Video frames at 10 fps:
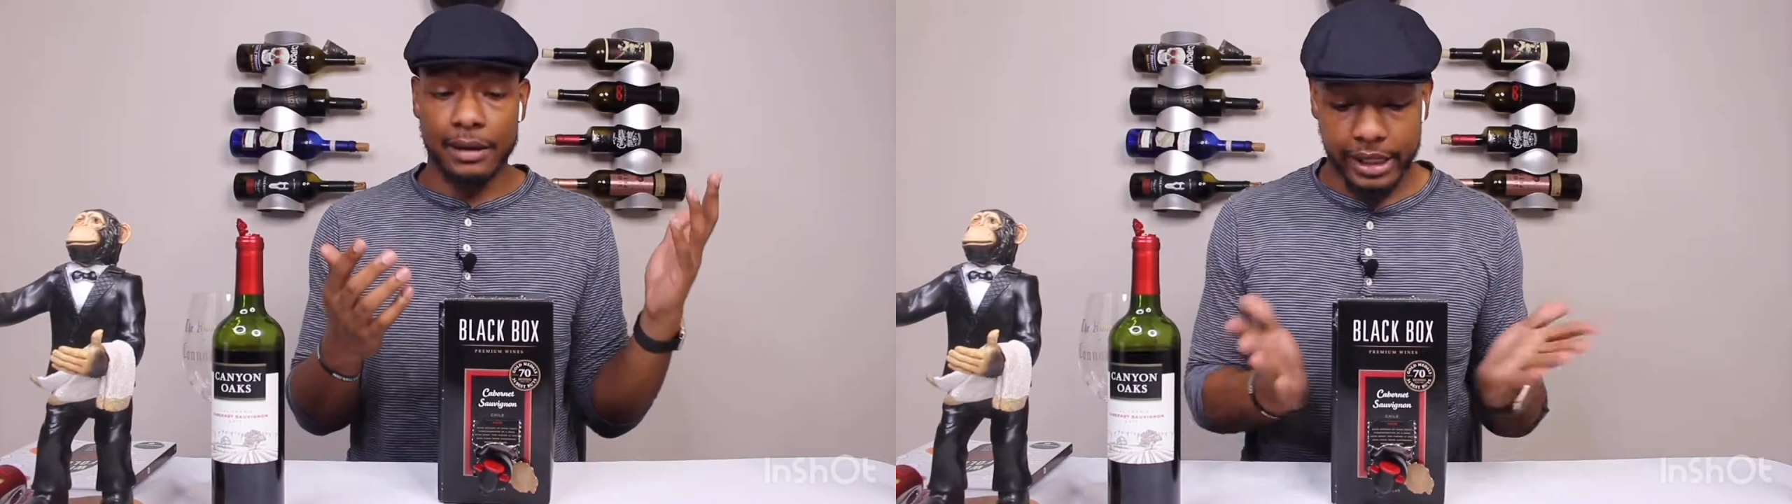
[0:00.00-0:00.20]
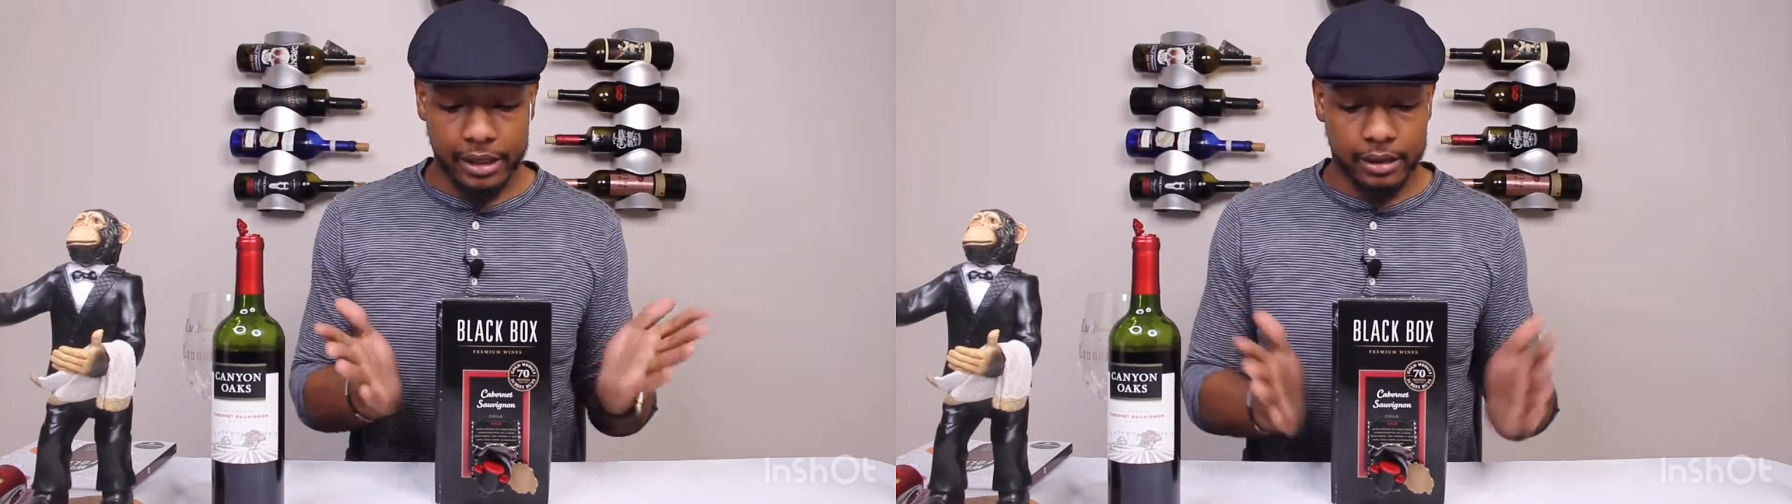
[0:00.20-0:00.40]

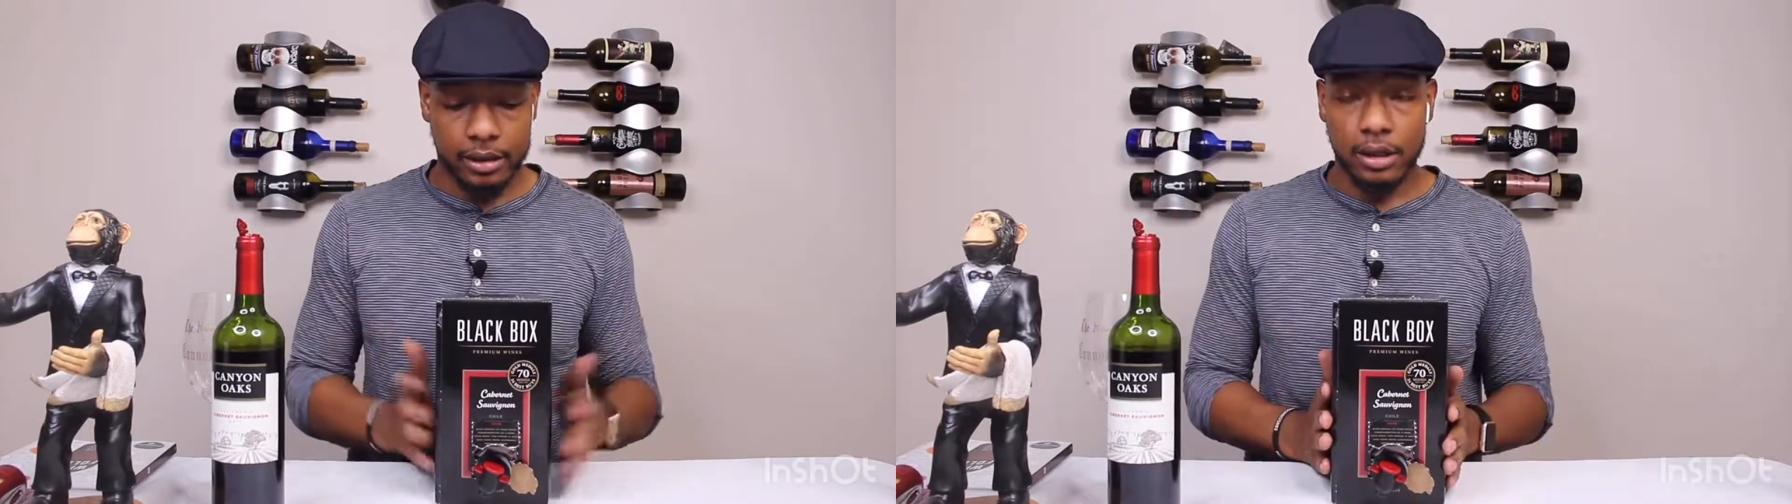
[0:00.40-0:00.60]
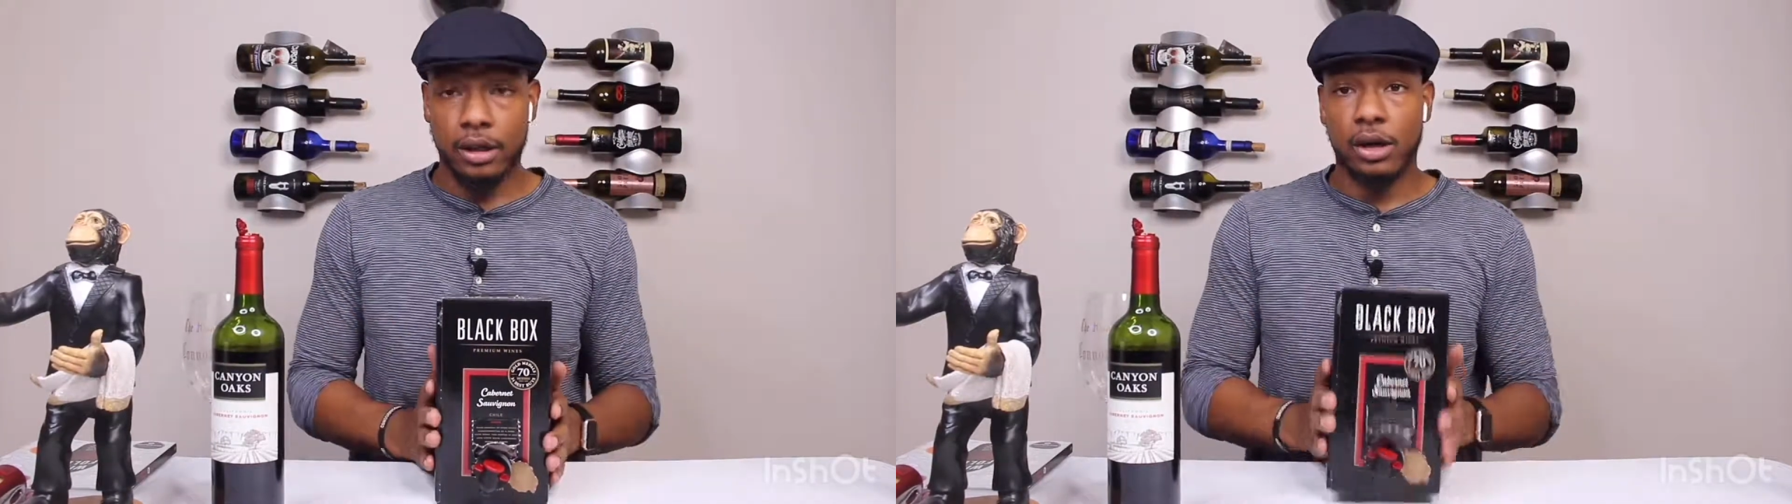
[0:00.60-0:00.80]
Yeah,
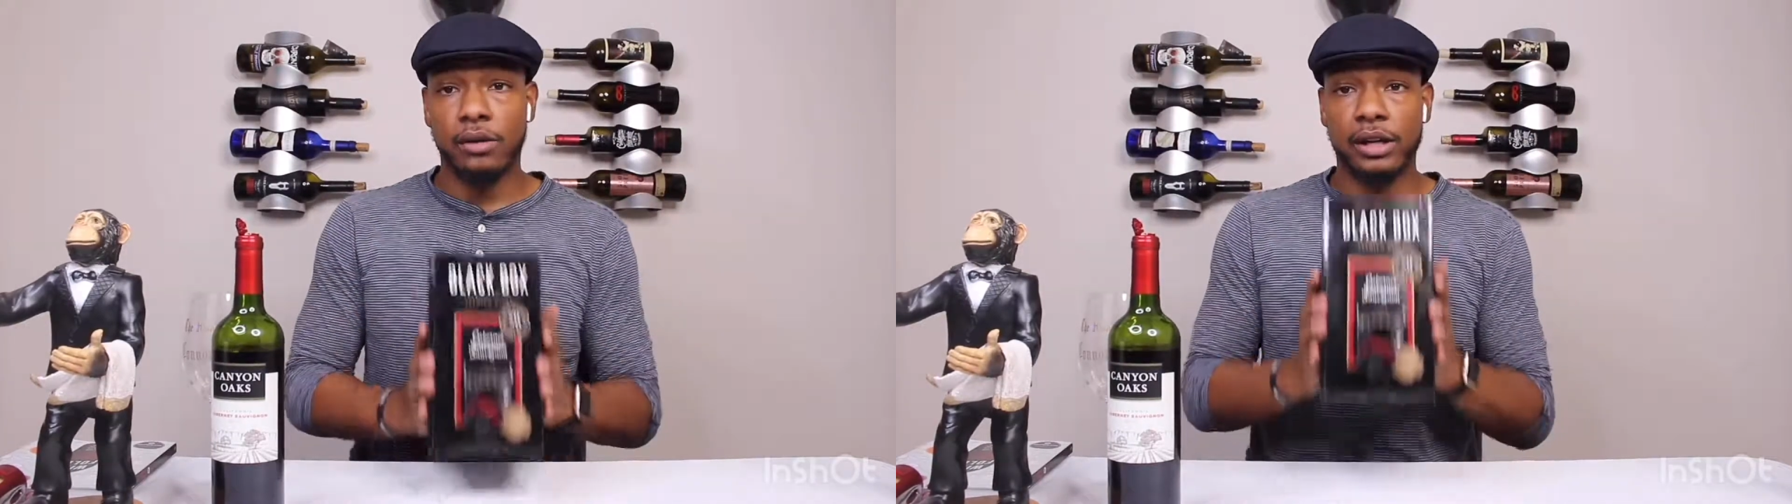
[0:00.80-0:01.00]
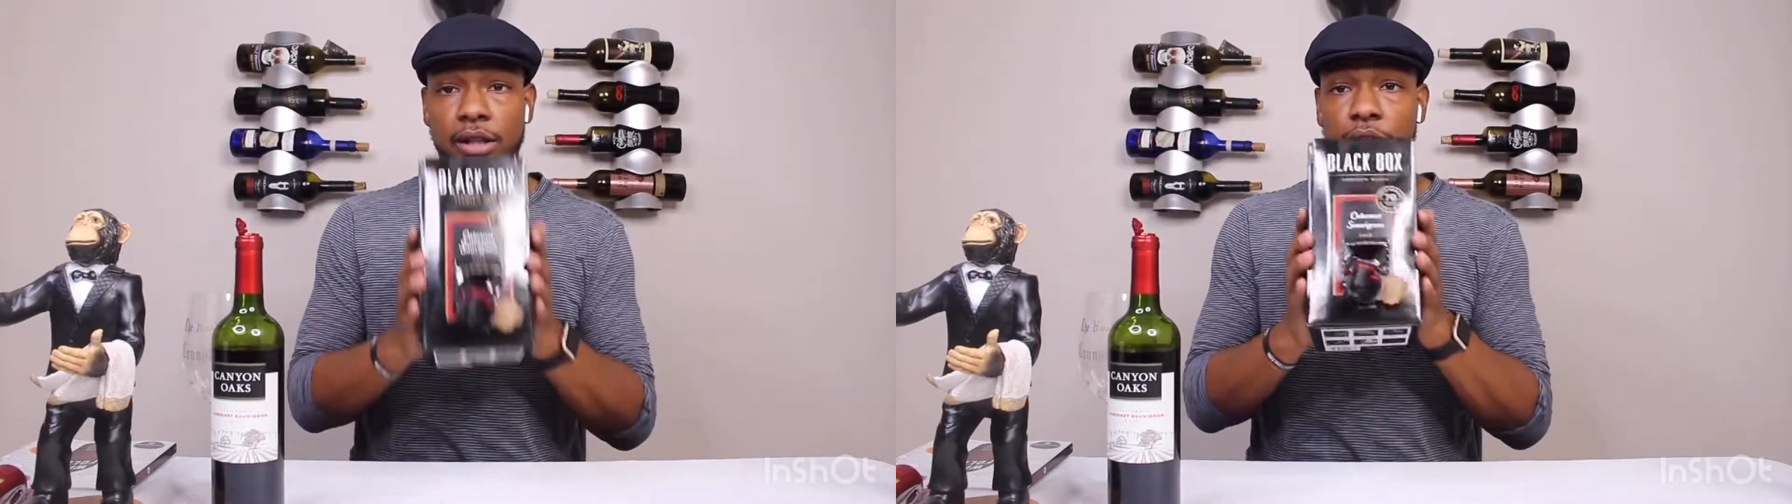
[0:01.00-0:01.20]
go
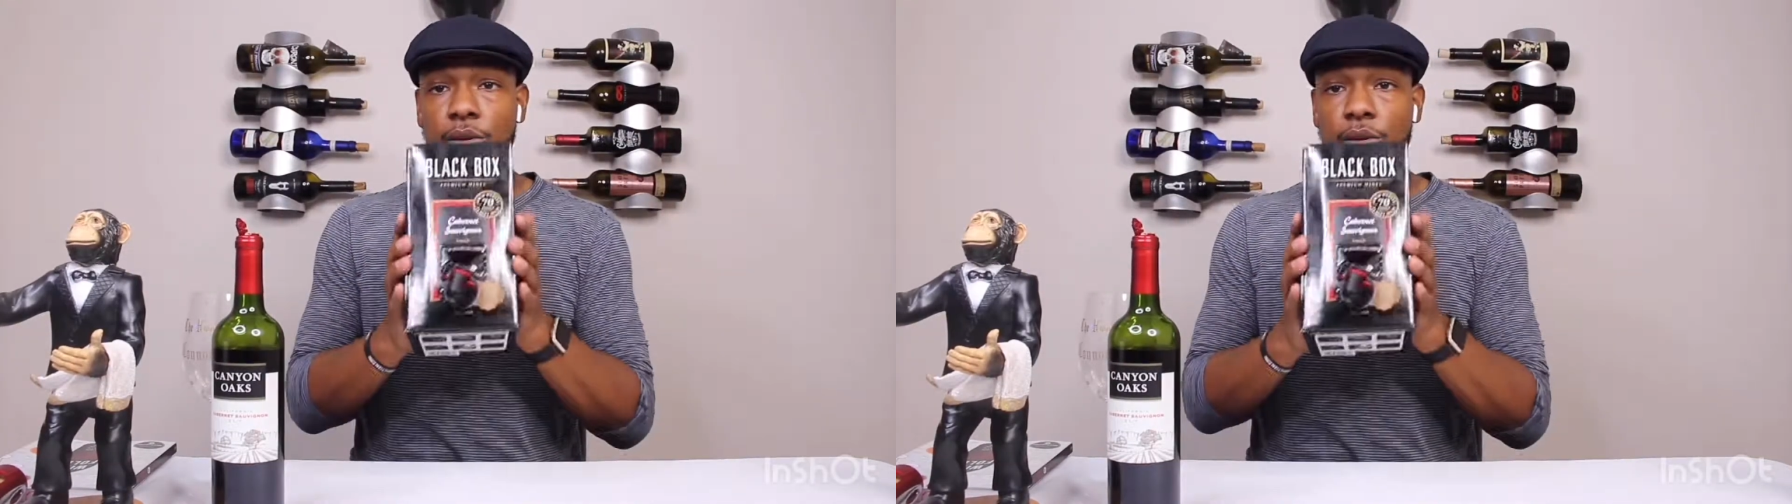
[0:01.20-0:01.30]
get this one.